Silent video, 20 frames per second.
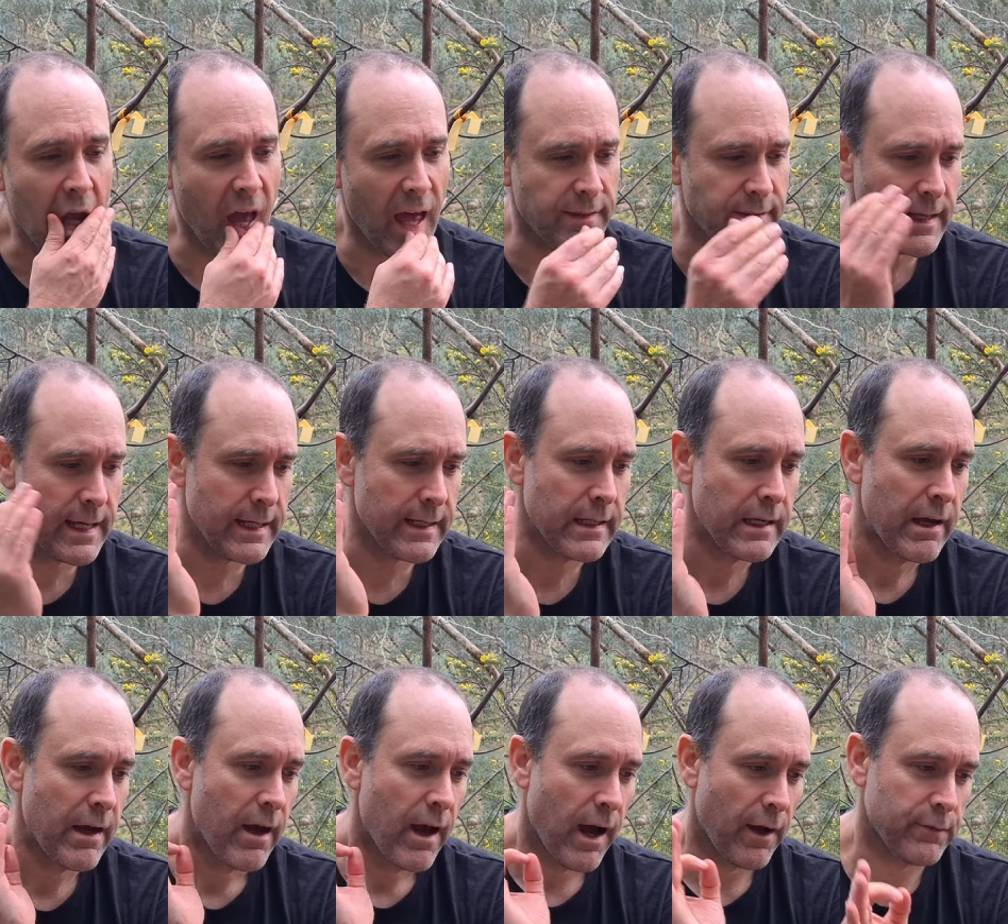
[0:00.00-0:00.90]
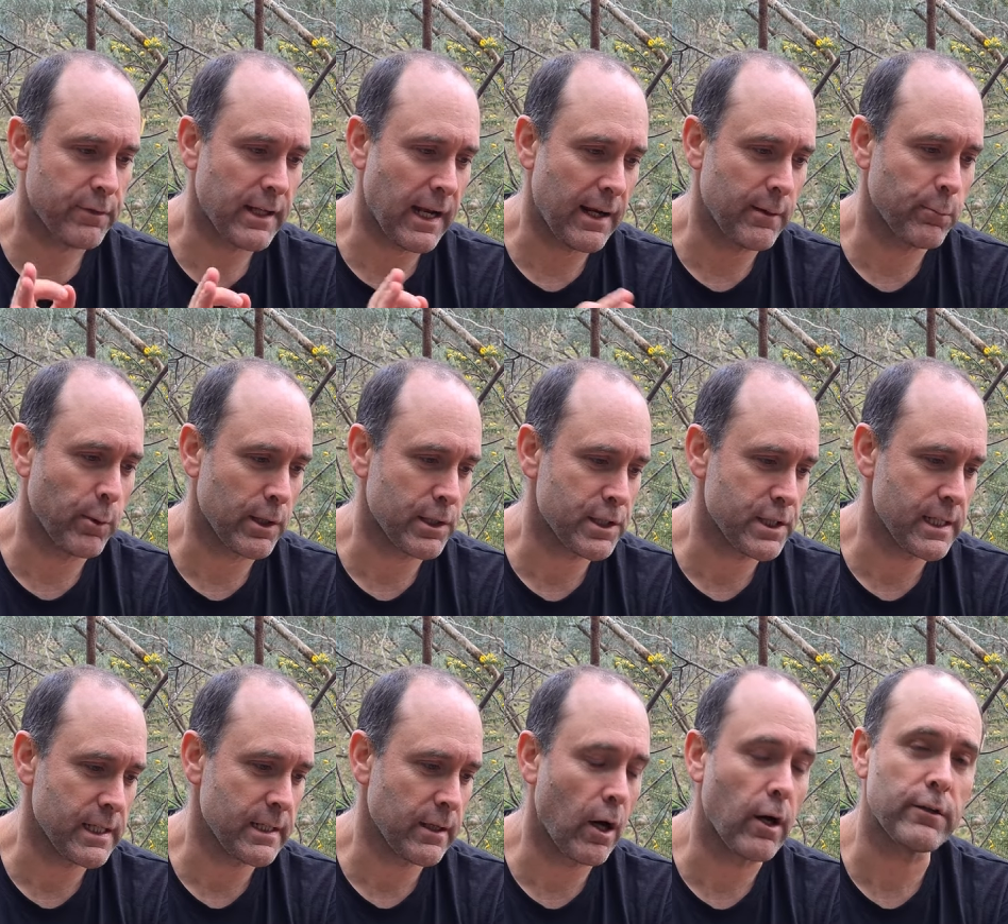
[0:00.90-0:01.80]
And then I've started
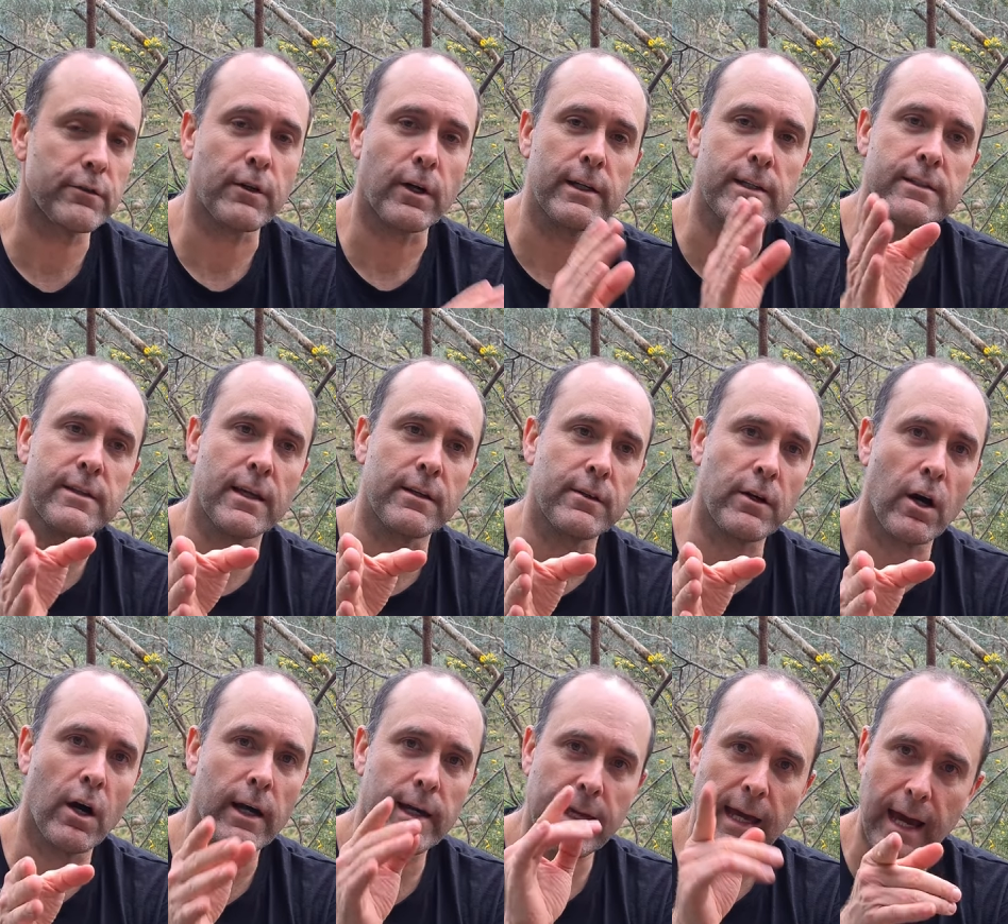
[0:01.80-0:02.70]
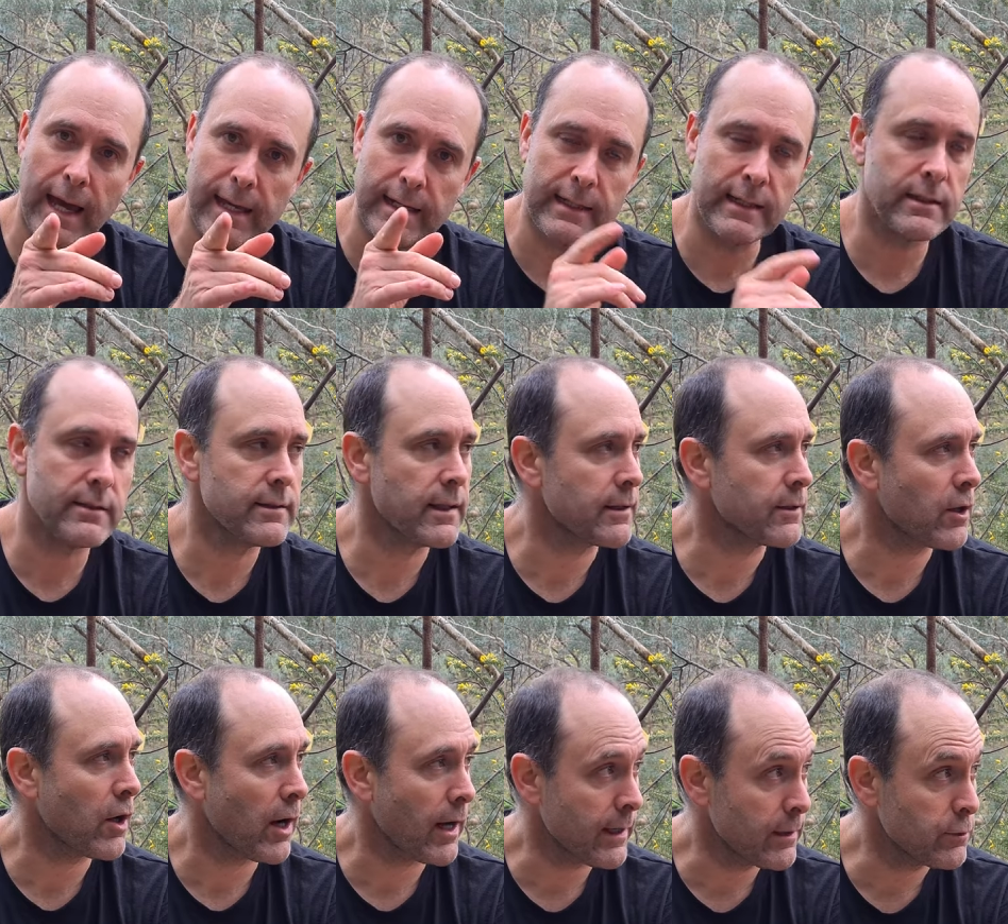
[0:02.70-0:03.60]
watching, Set to Hike. Hayley at Set
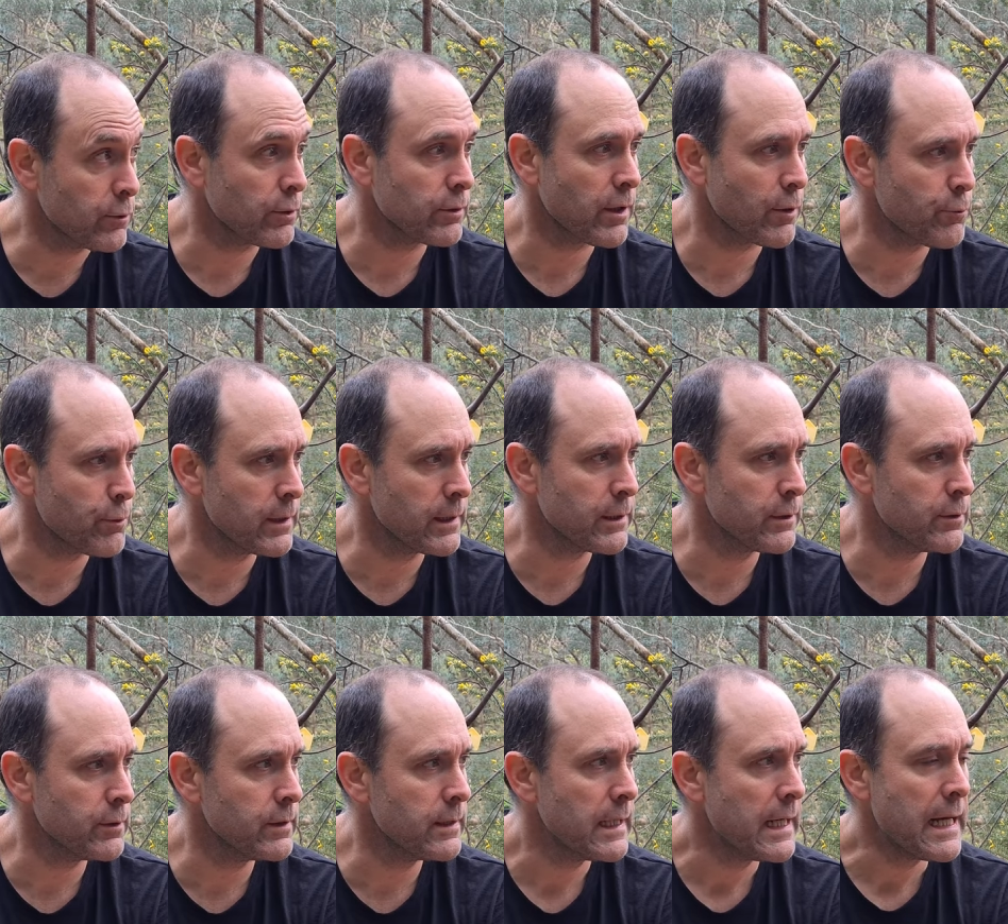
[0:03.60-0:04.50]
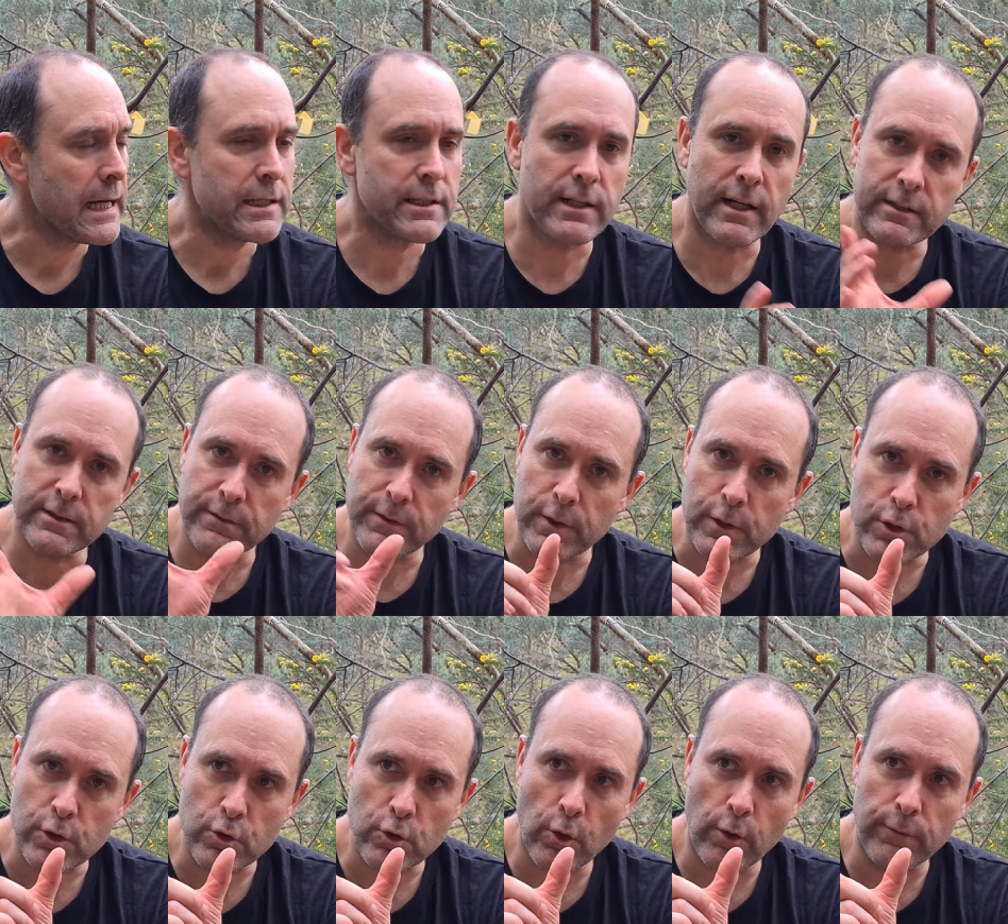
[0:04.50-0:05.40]
to Hike is also really good. She does a
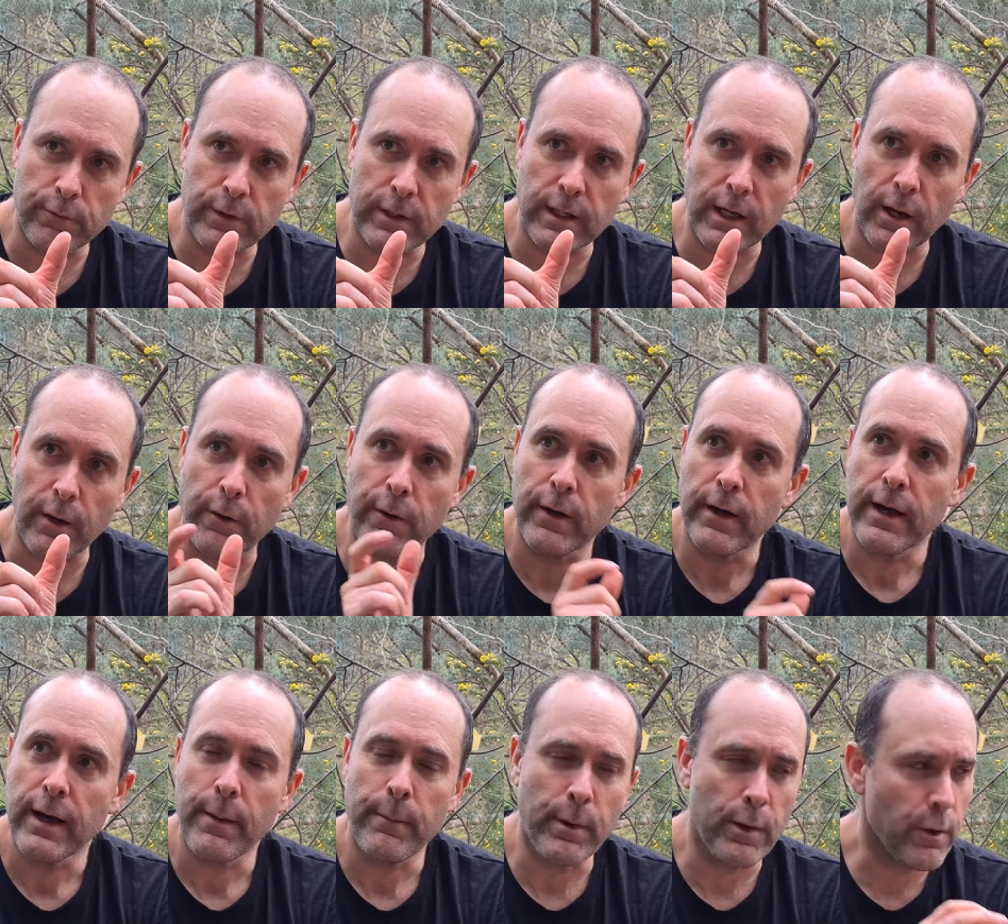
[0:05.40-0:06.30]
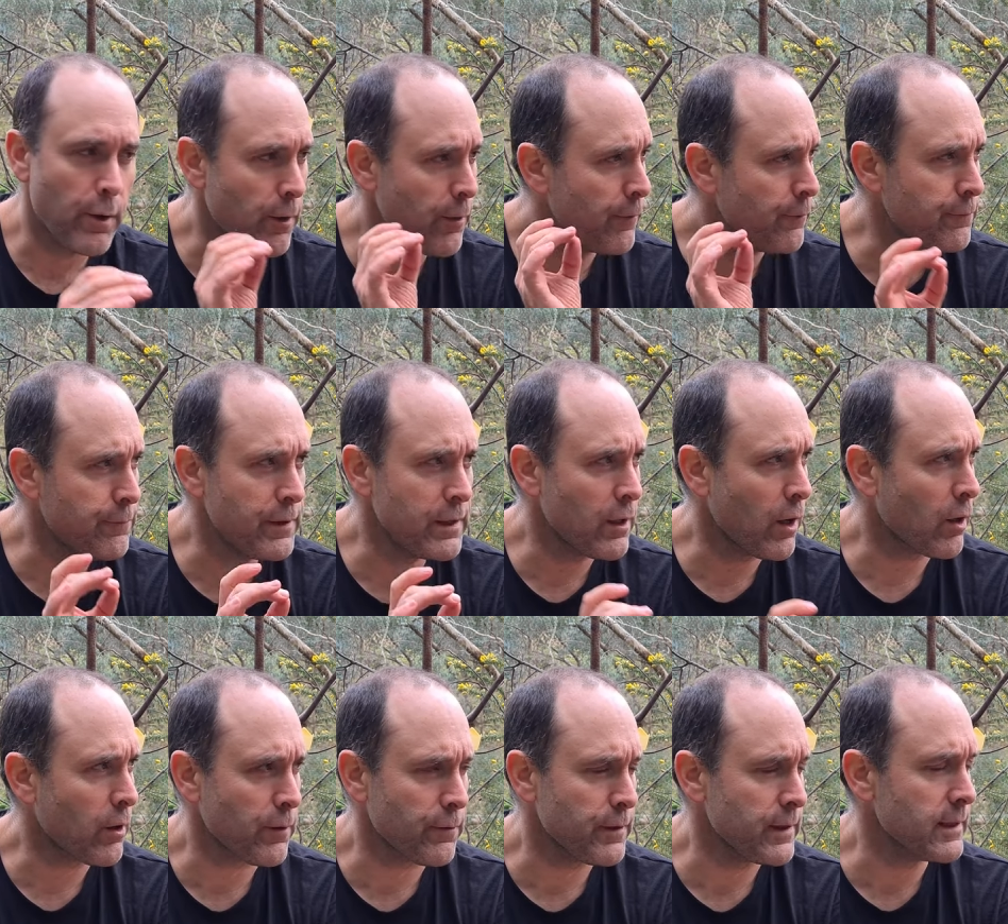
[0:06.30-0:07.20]
very short video, but her
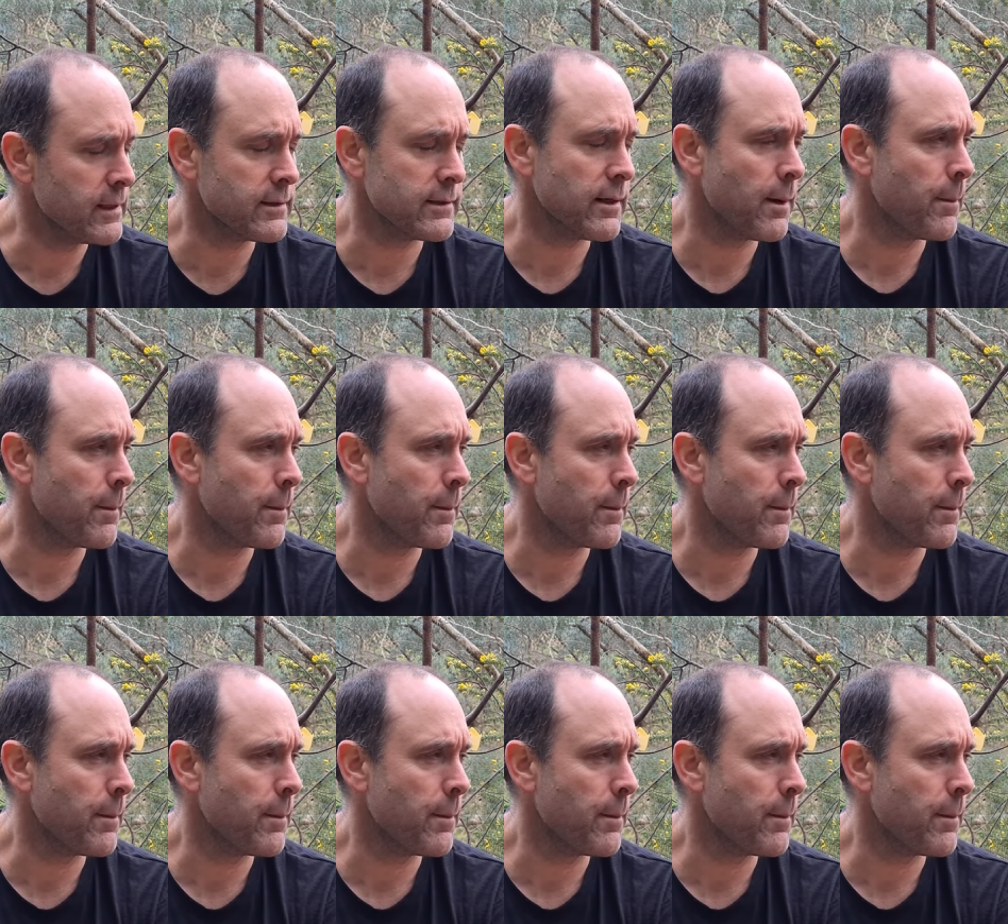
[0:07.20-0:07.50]
videography is